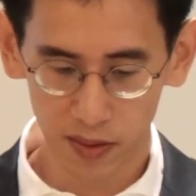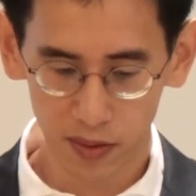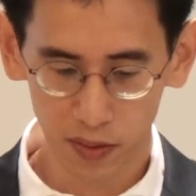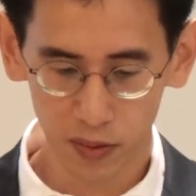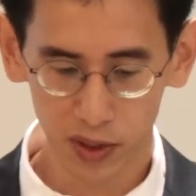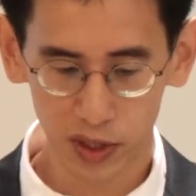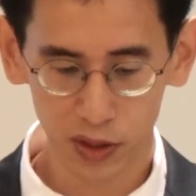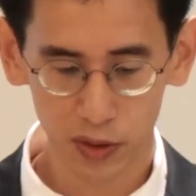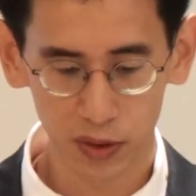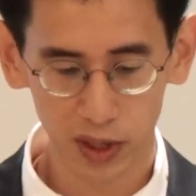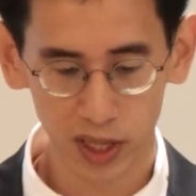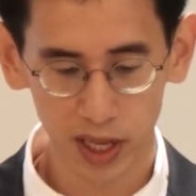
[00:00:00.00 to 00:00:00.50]

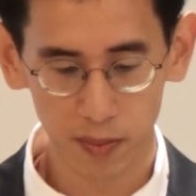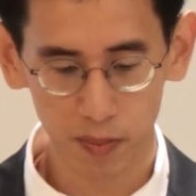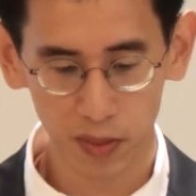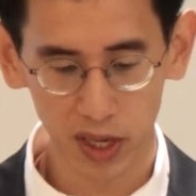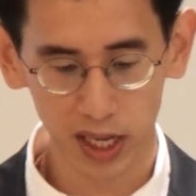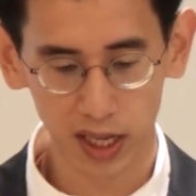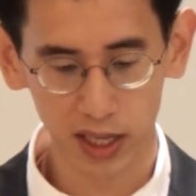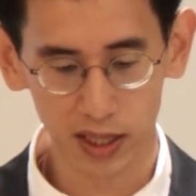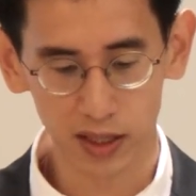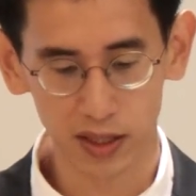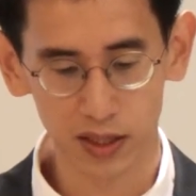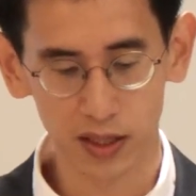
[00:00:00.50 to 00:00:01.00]
Which really
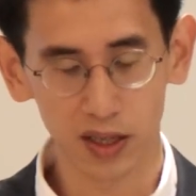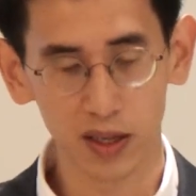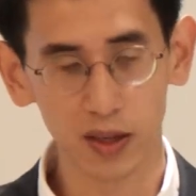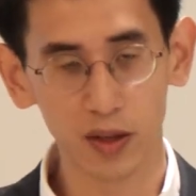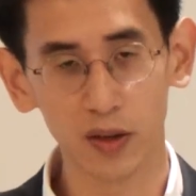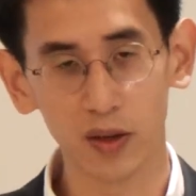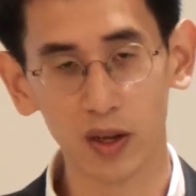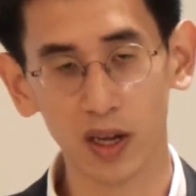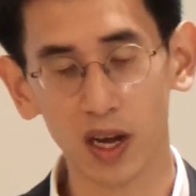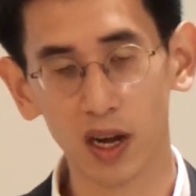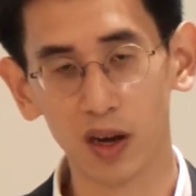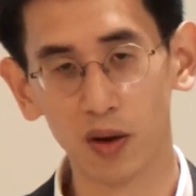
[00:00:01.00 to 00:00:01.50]
means
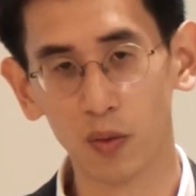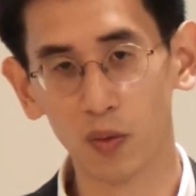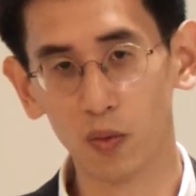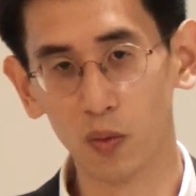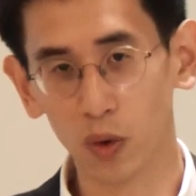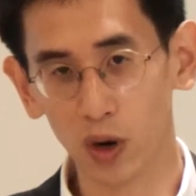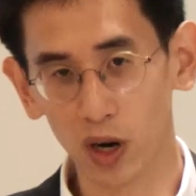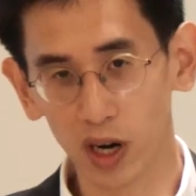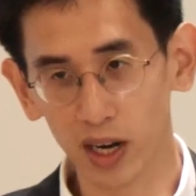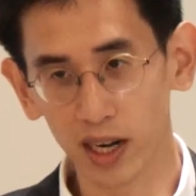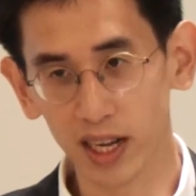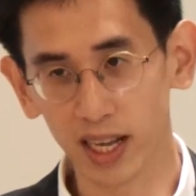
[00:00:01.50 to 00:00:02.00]

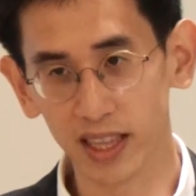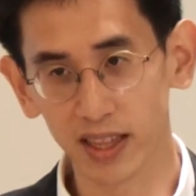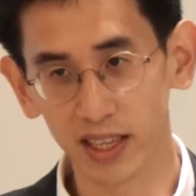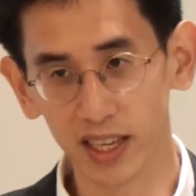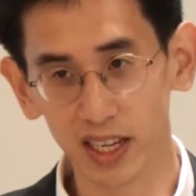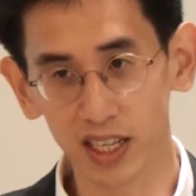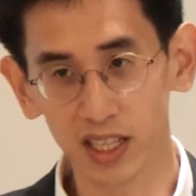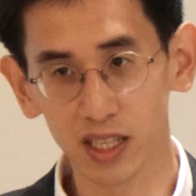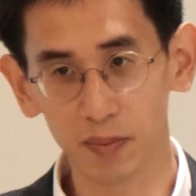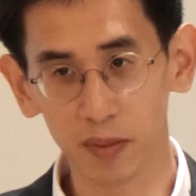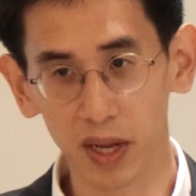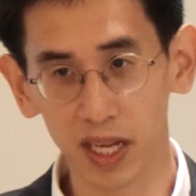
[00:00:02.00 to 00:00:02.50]
work at the
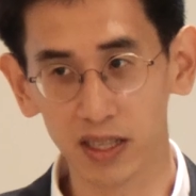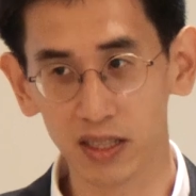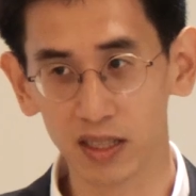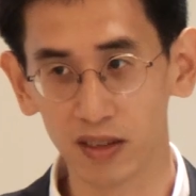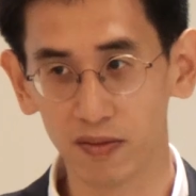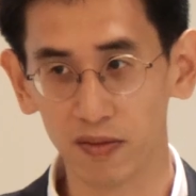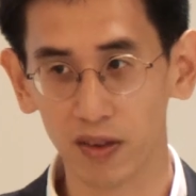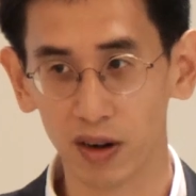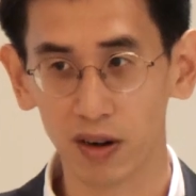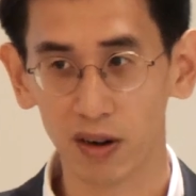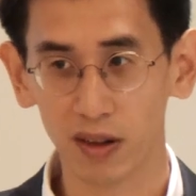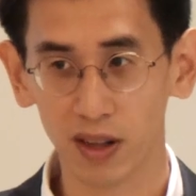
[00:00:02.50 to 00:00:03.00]
expense
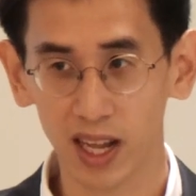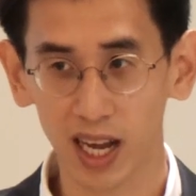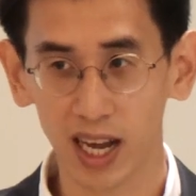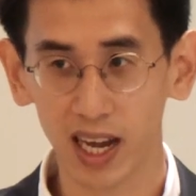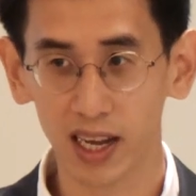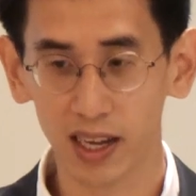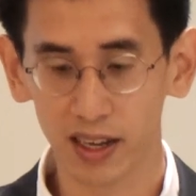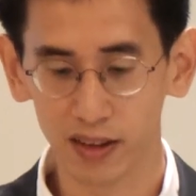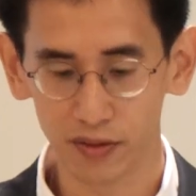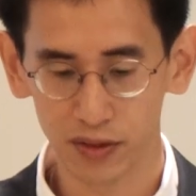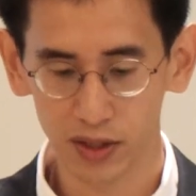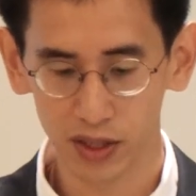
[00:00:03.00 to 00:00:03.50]
of our
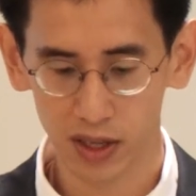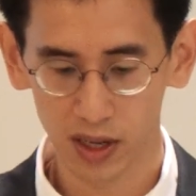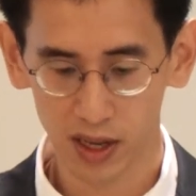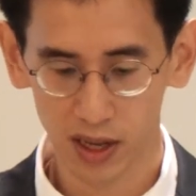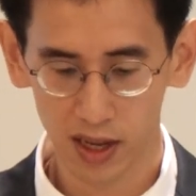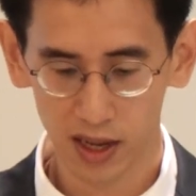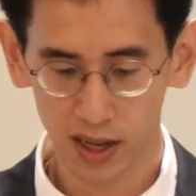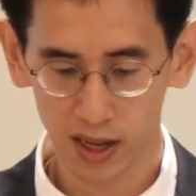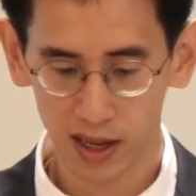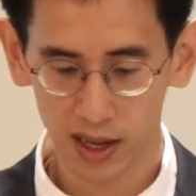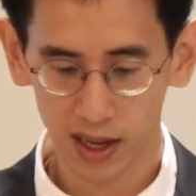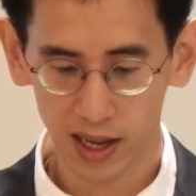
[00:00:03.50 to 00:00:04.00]
lives
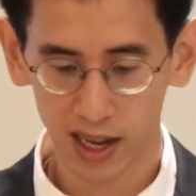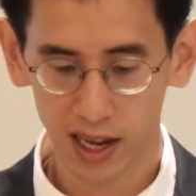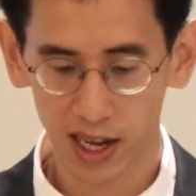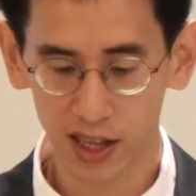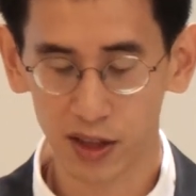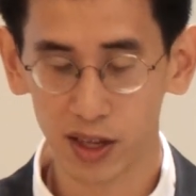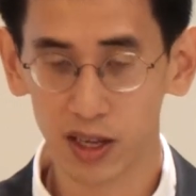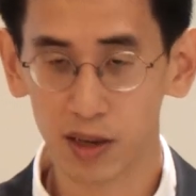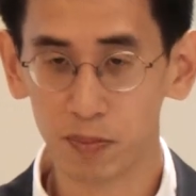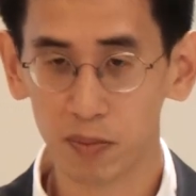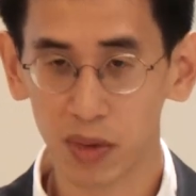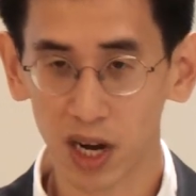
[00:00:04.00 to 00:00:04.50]

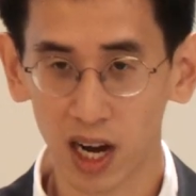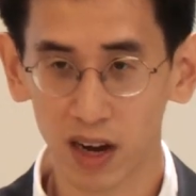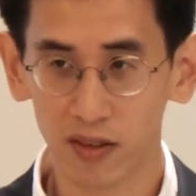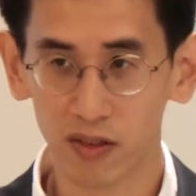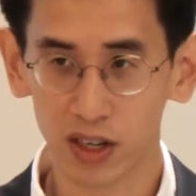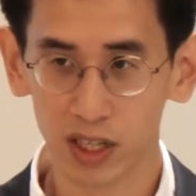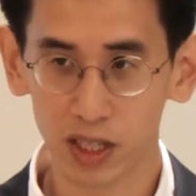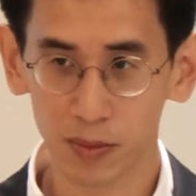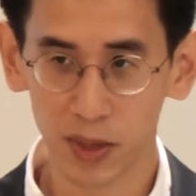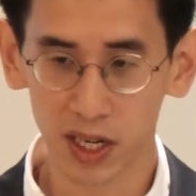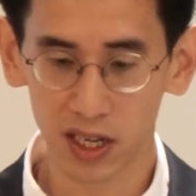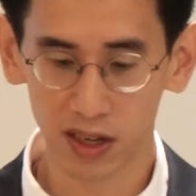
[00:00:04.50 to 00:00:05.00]
and the
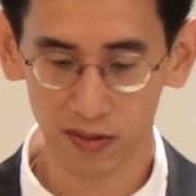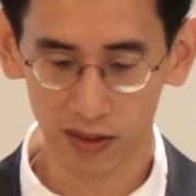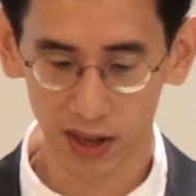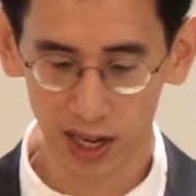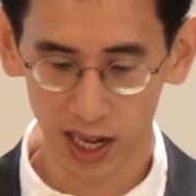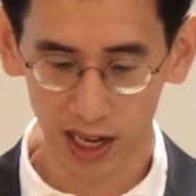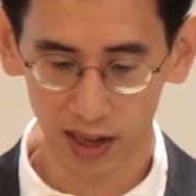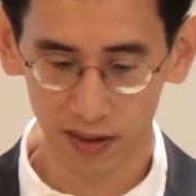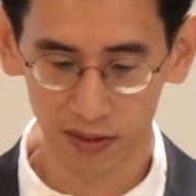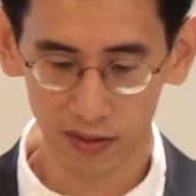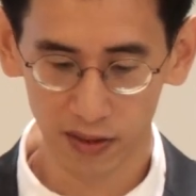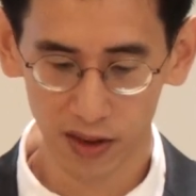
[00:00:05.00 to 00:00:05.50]
impoverishment of
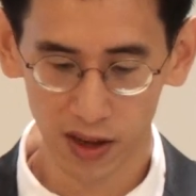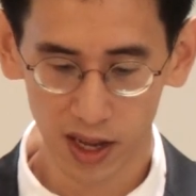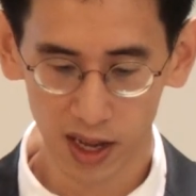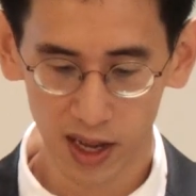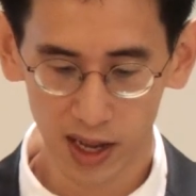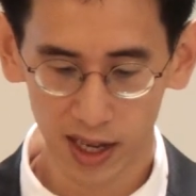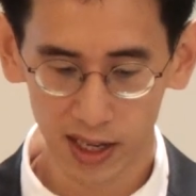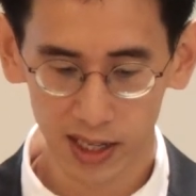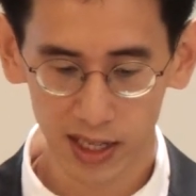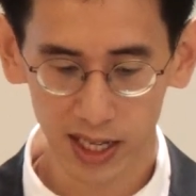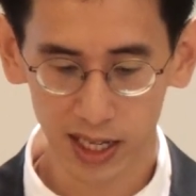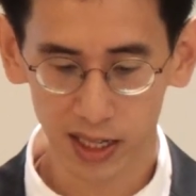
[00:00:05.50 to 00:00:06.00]
life
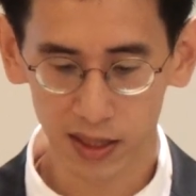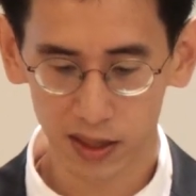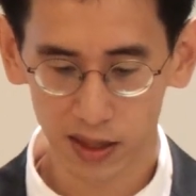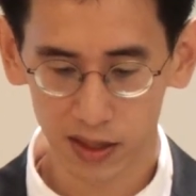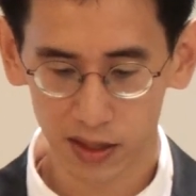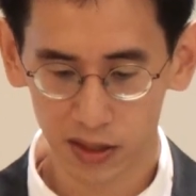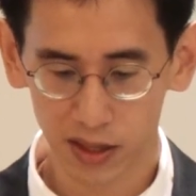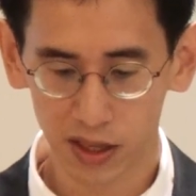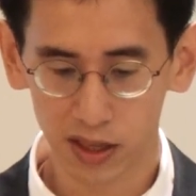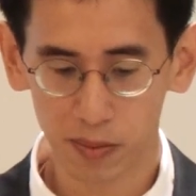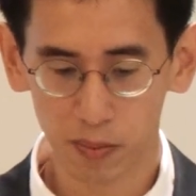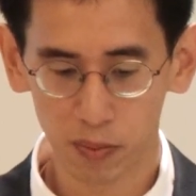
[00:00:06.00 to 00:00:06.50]

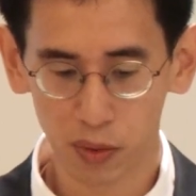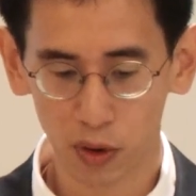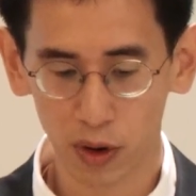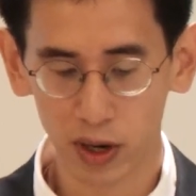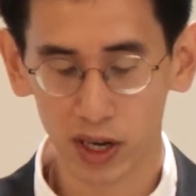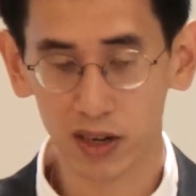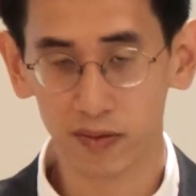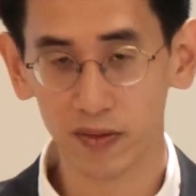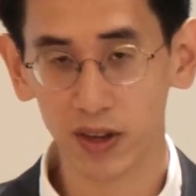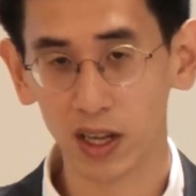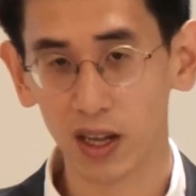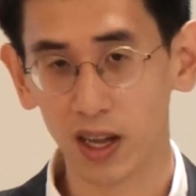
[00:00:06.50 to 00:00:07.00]
to the
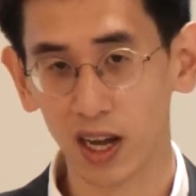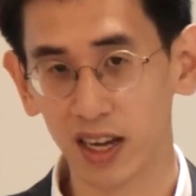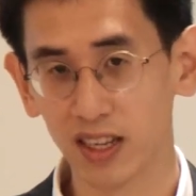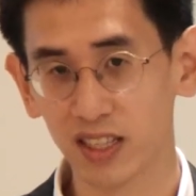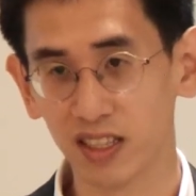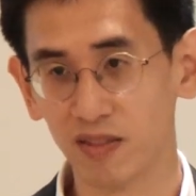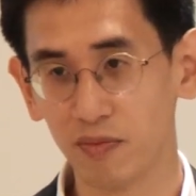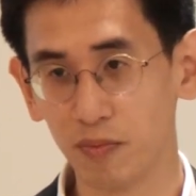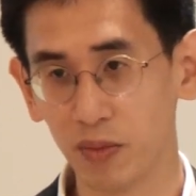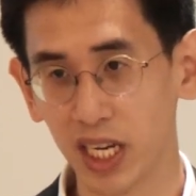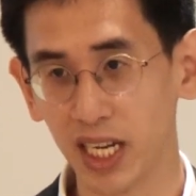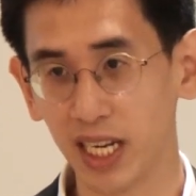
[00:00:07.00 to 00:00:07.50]
point of a loss
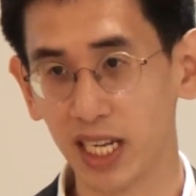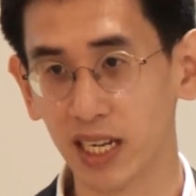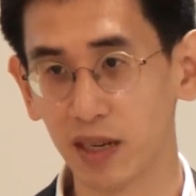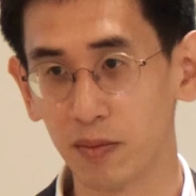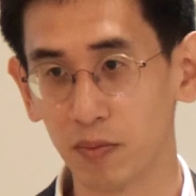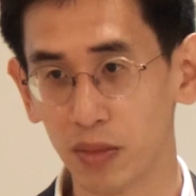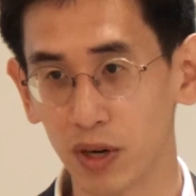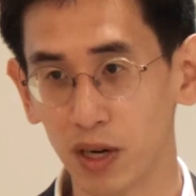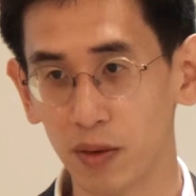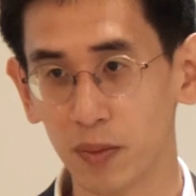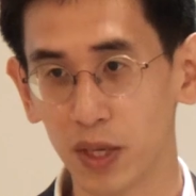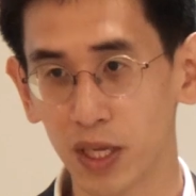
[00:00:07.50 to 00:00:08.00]
of meaning and
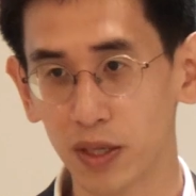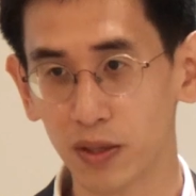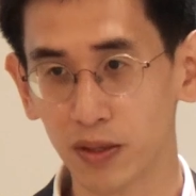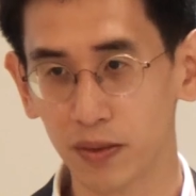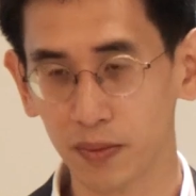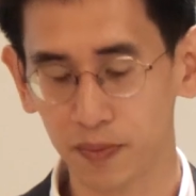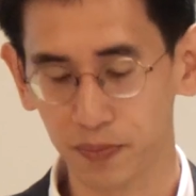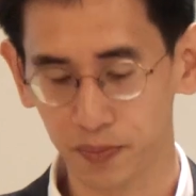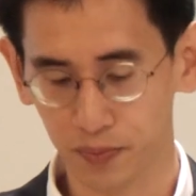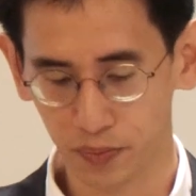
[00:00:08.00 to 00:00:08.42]
purpose.